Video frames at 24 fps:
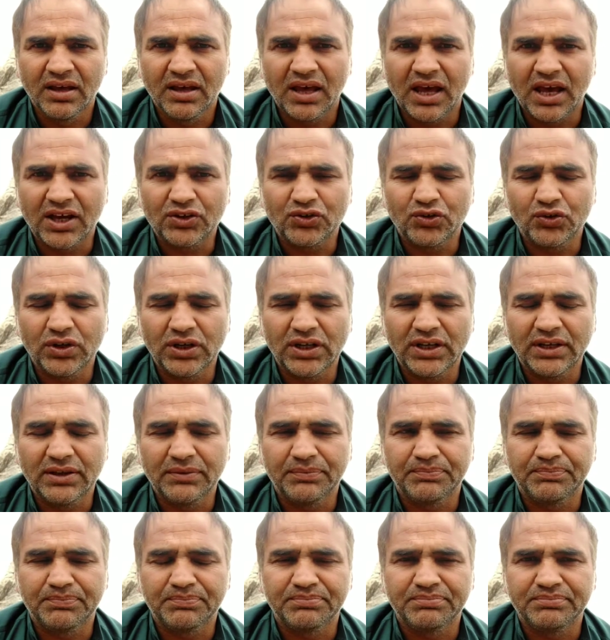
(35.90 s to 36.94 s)

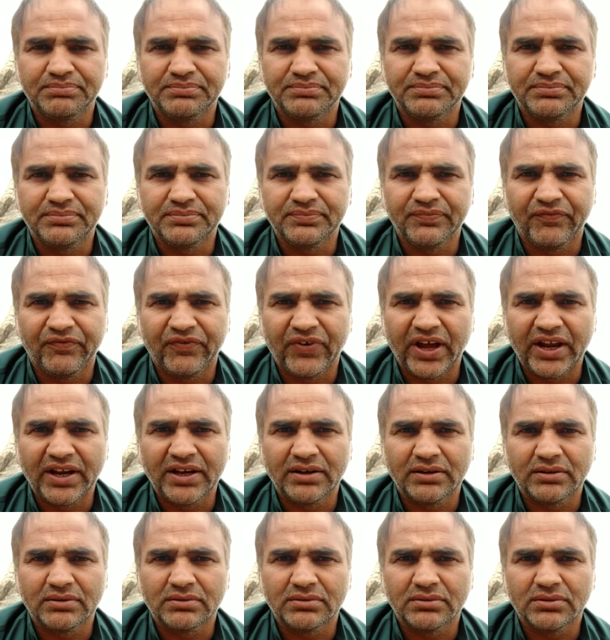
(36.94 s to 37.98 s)
Actually,
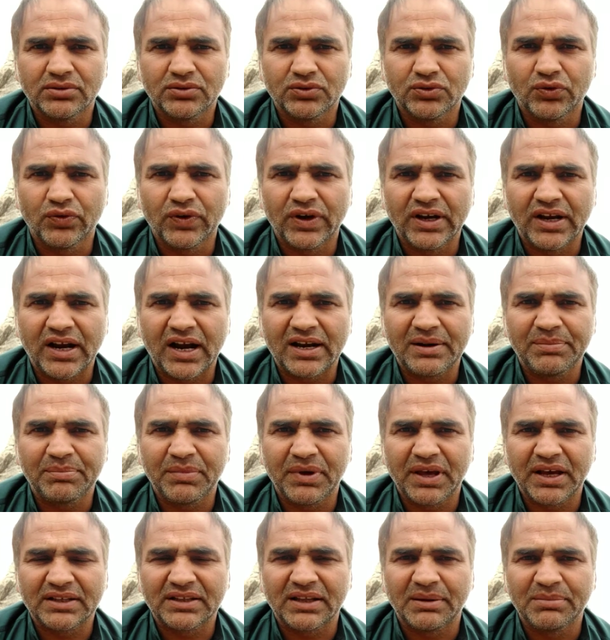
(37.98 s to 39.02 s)
when you will not
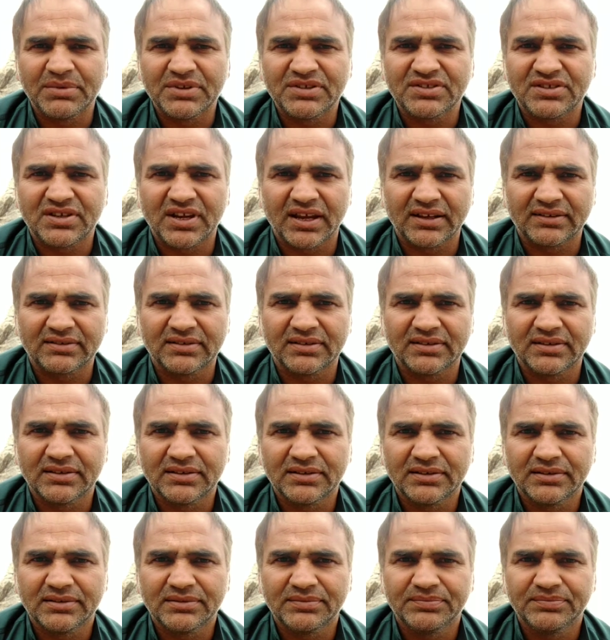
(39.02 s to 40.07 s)
make the mistakes,
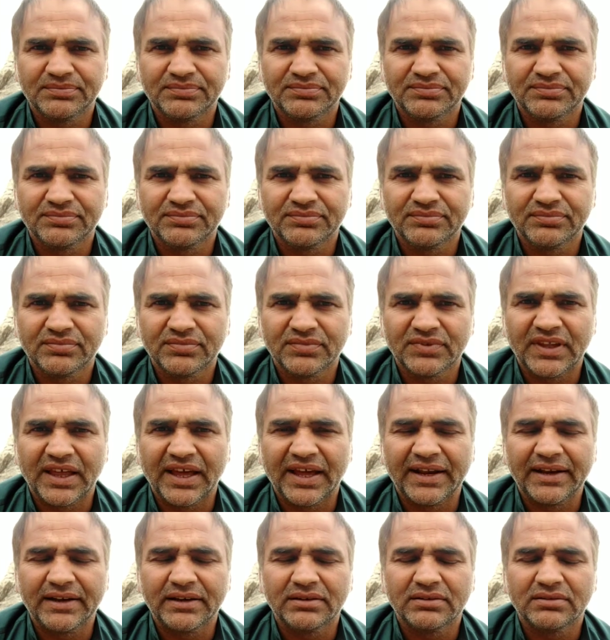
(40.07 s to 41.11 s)

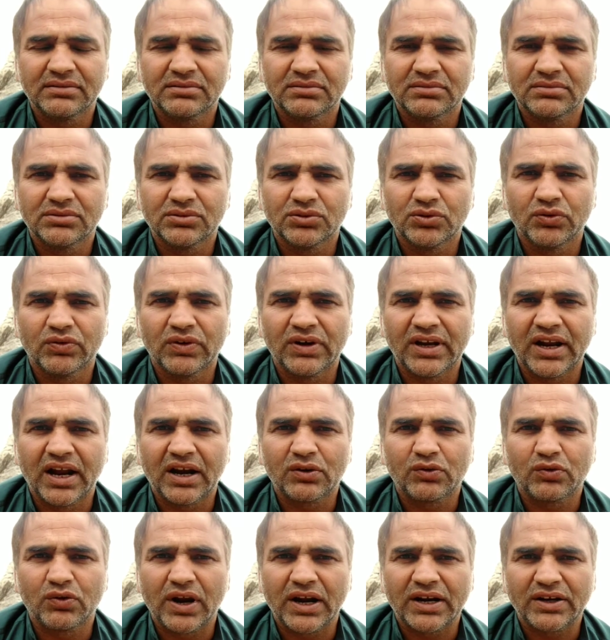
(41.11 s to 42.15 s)
then you will
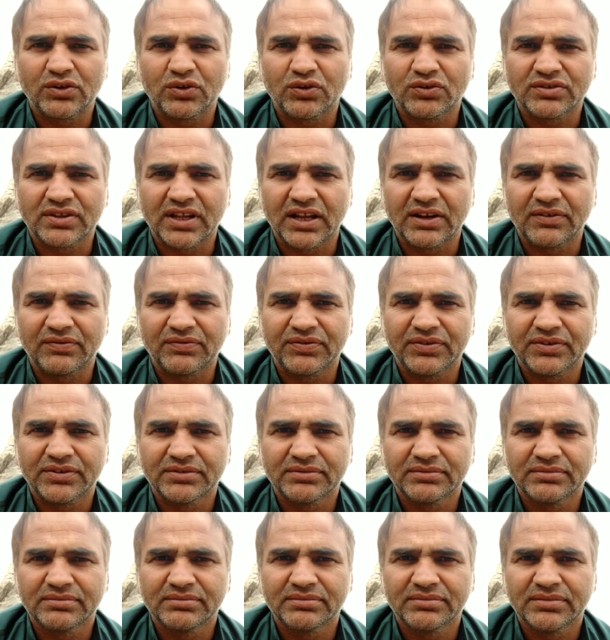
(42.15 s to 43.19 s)
not correct yourself.
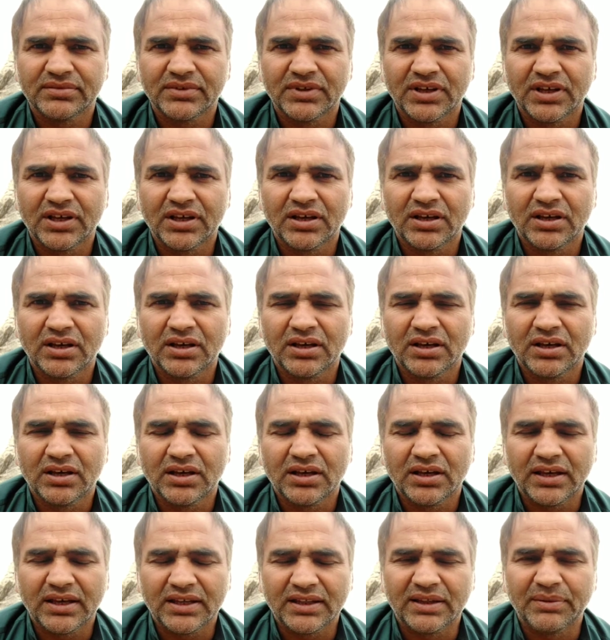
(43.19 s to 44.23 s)

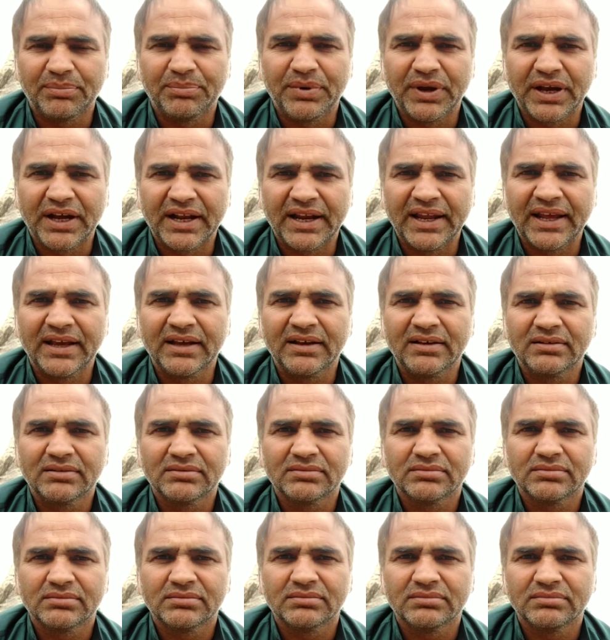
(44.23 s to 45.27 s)
In the beginning,
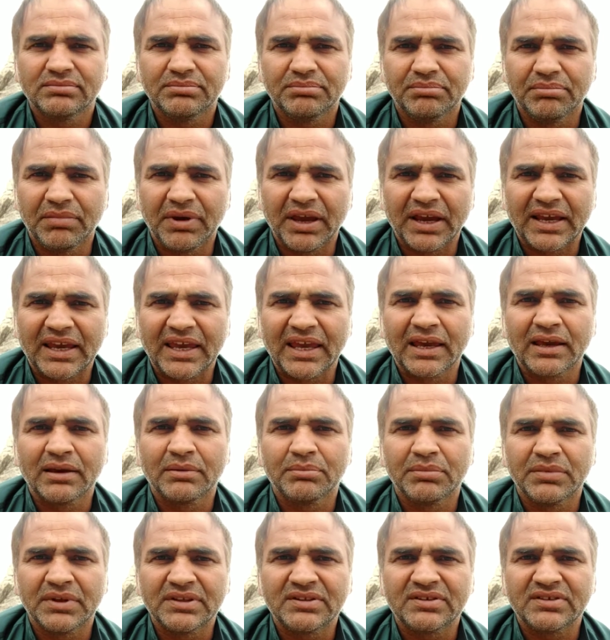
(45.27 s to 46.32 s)

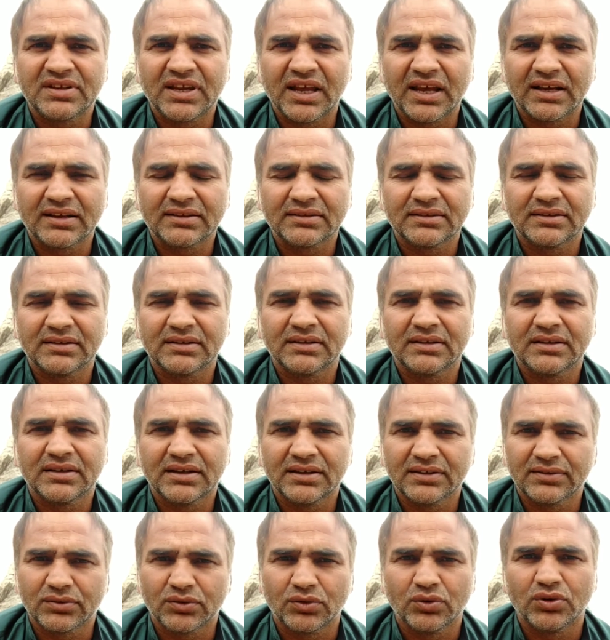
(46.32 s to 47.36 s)
making mistakes
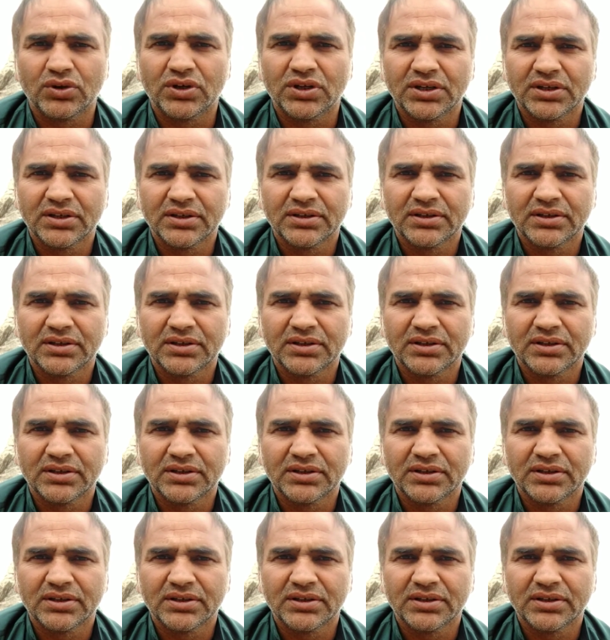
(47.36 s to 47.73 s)
is good,